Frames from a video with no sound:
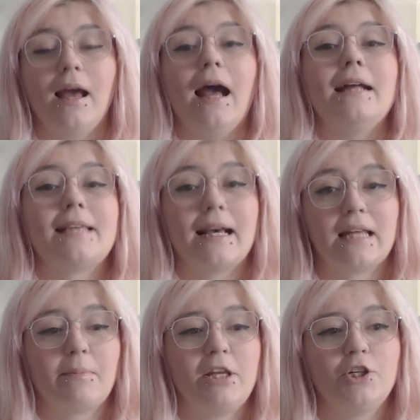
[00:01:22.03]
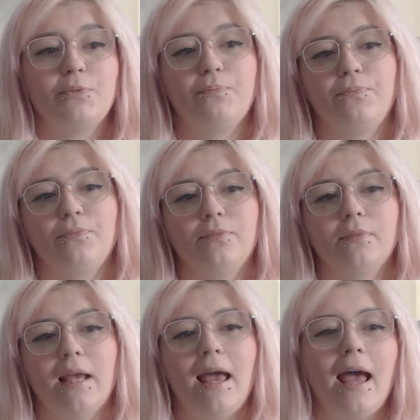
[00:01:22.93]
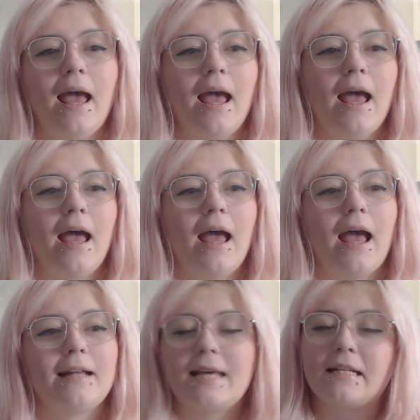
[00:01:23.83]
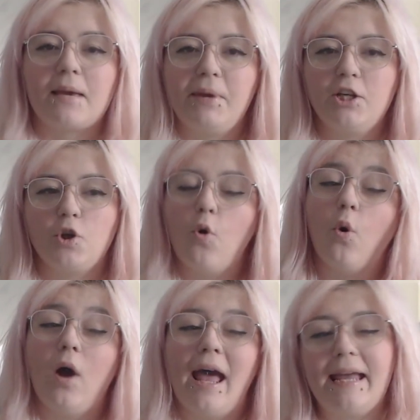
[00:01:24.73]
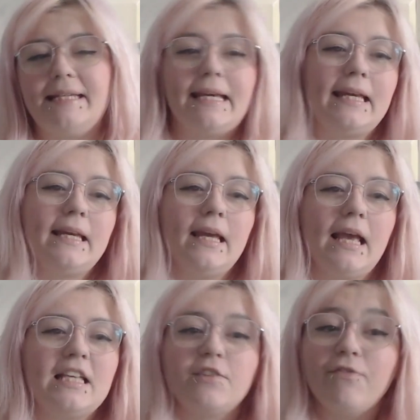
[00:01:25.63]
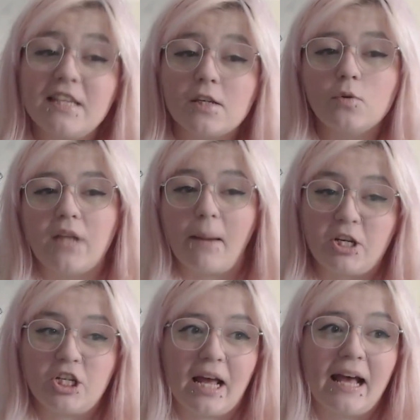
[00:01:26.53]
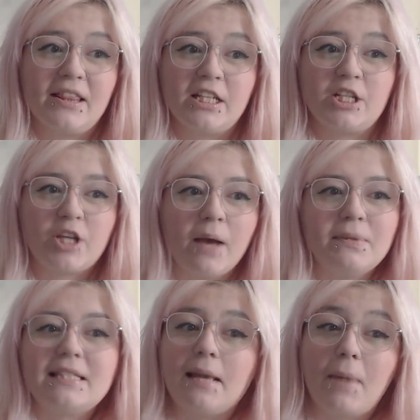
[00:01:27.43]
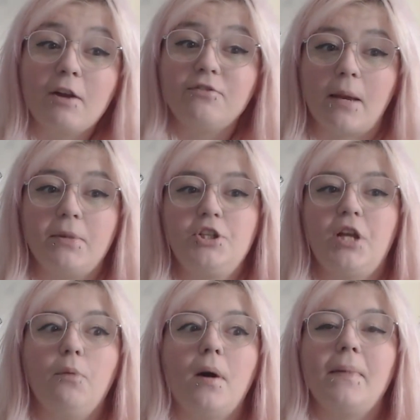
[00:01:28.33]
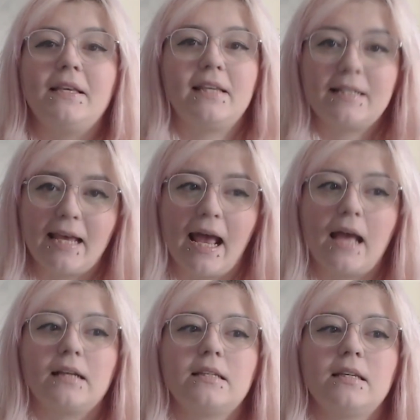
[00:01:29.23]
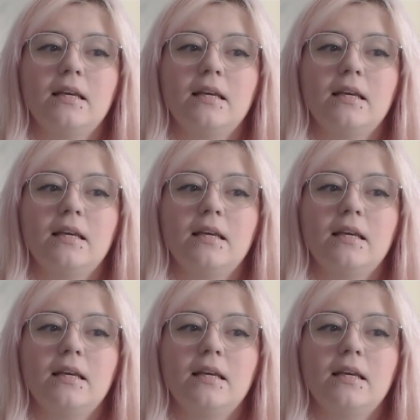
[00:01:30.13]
Attack damage. Attack damage, or AD, is a physical damage stat that determines the amount of damage dealt by basic attacks.